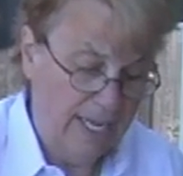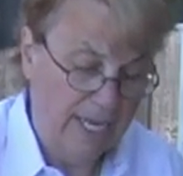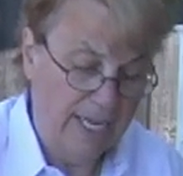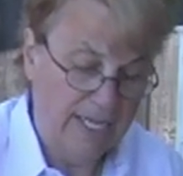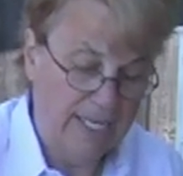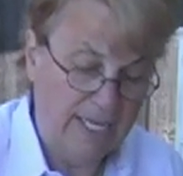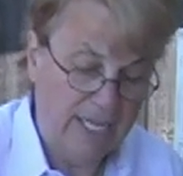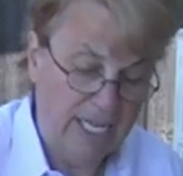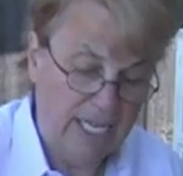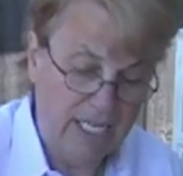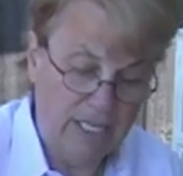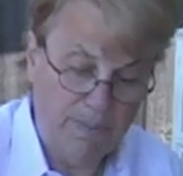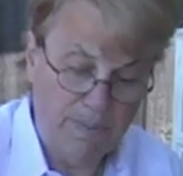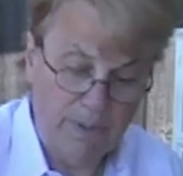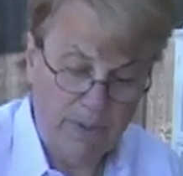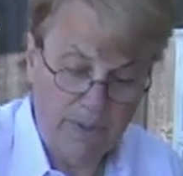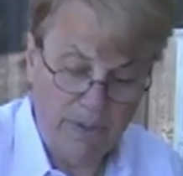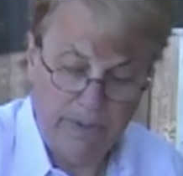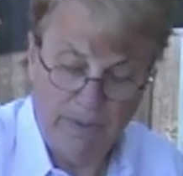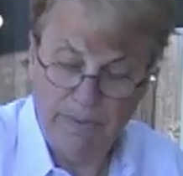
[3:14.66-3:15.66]
a
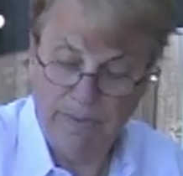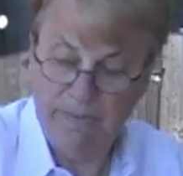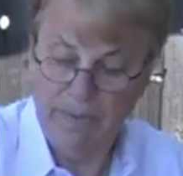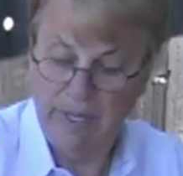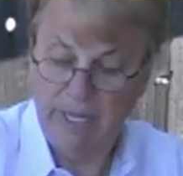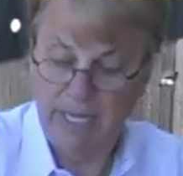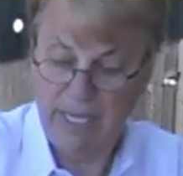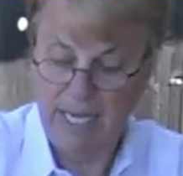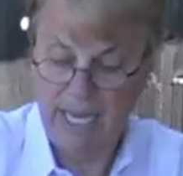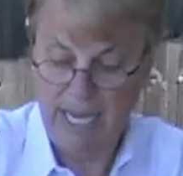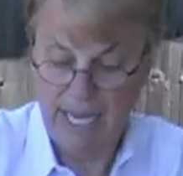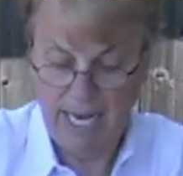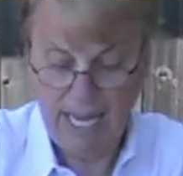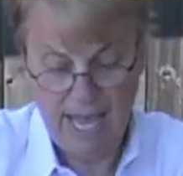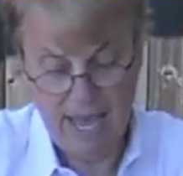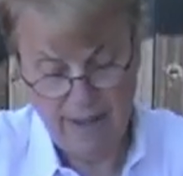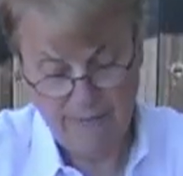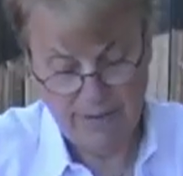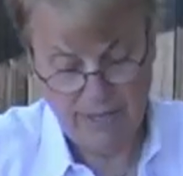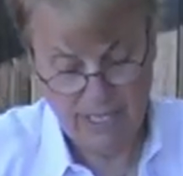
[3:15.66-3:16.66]
teaspoon and a
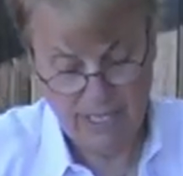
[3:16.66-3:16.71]
half a